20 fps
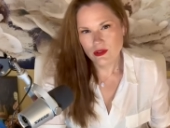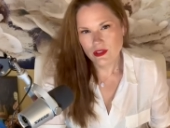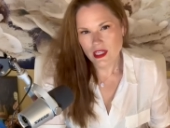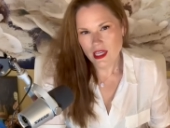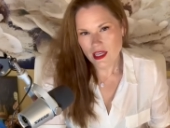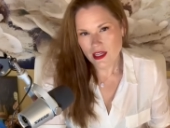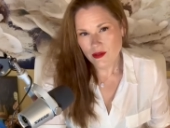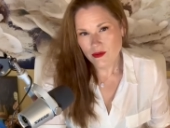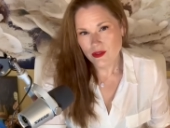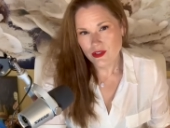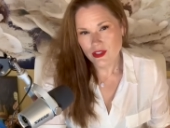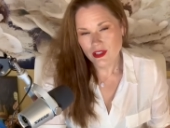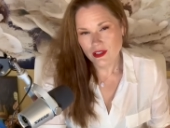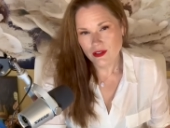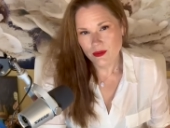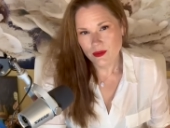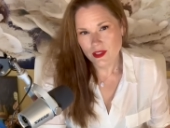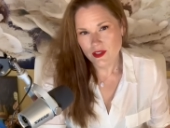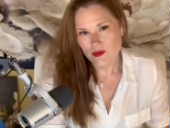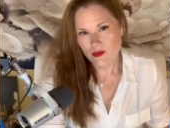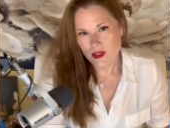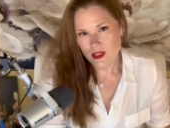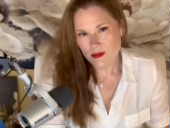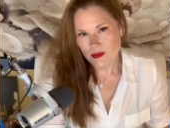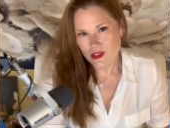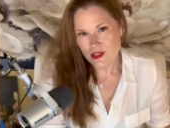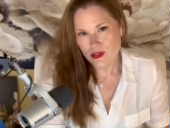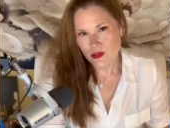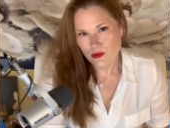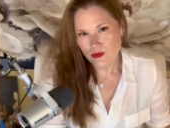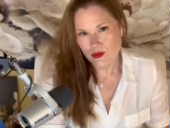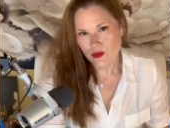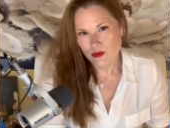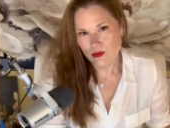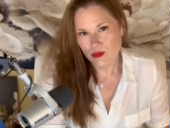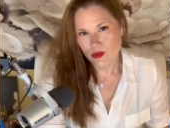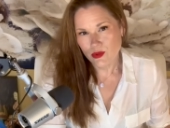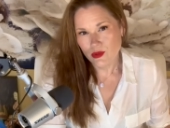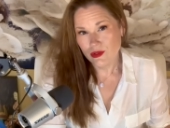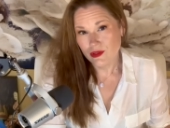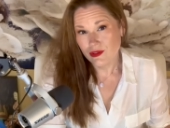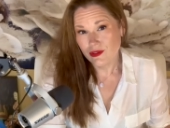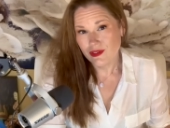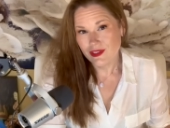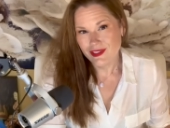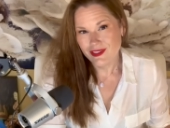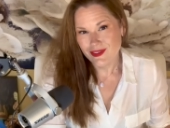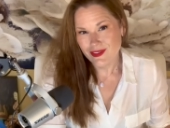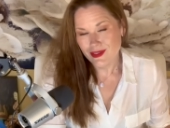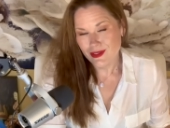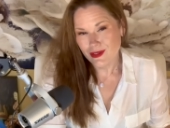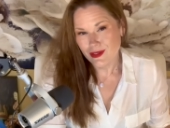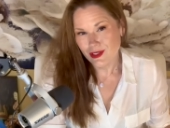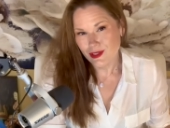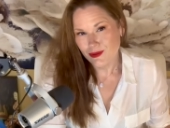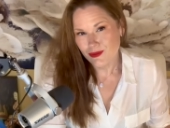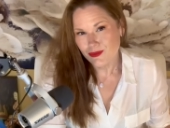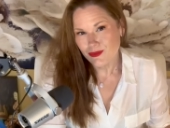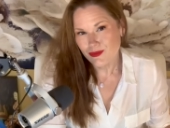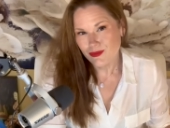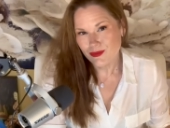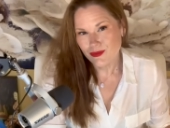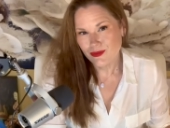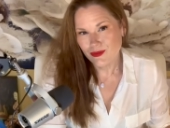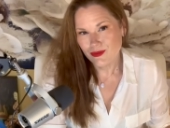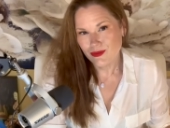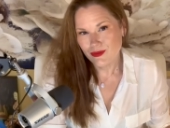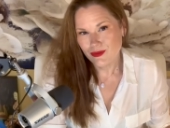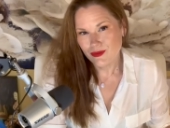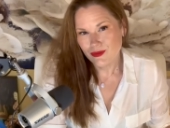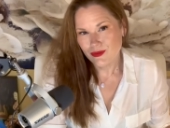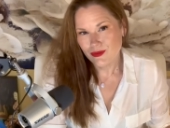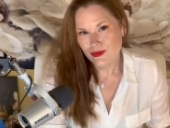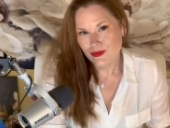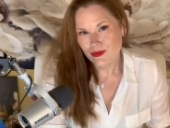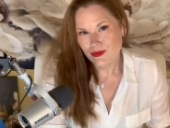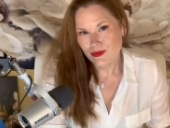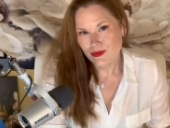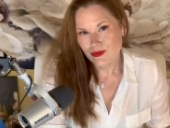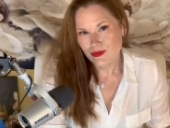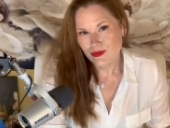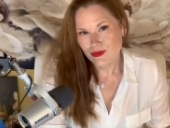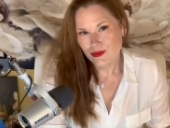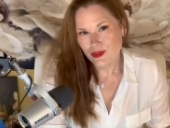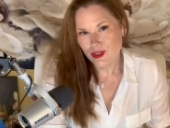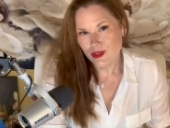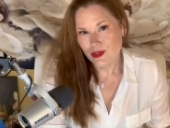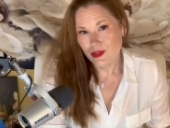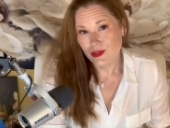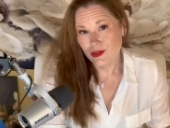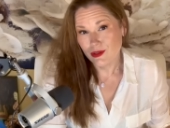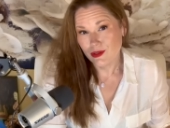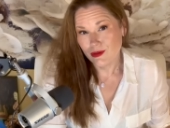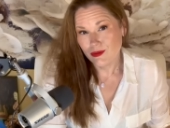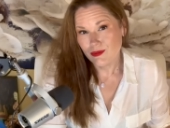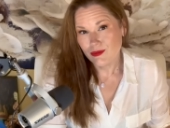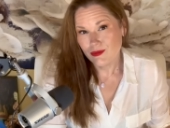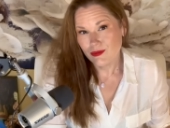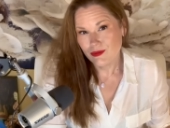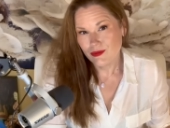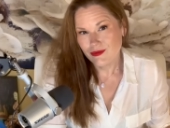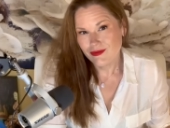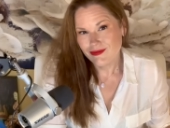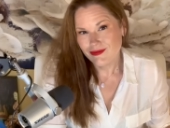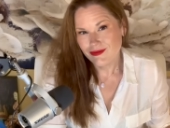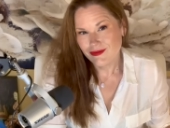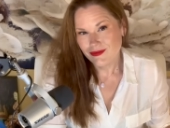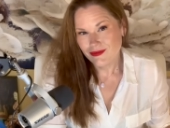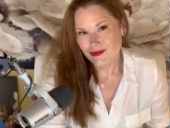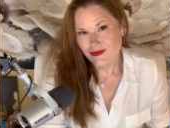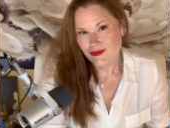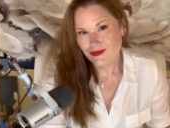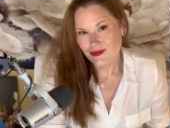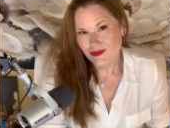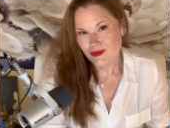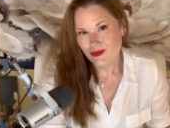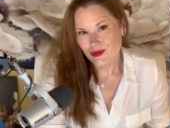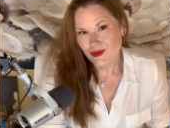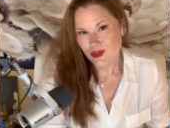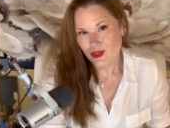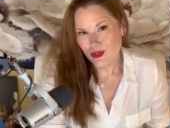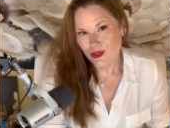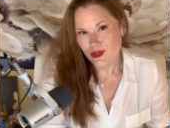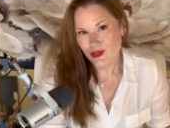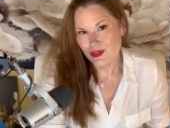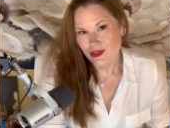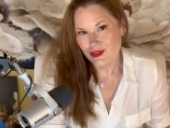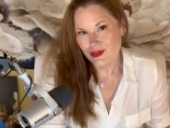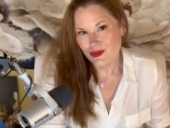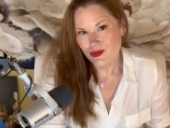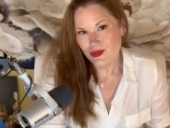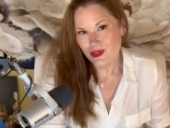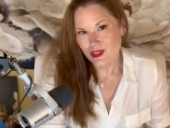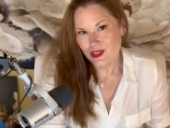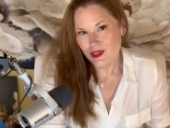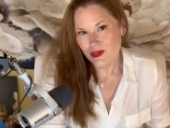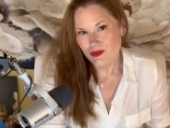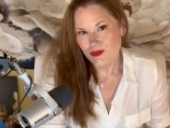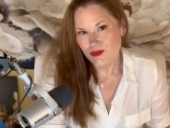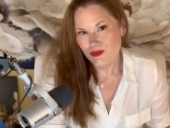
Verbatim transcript: can't reject me. I've made myself too important. I see that. You're good. You're good in the 3D.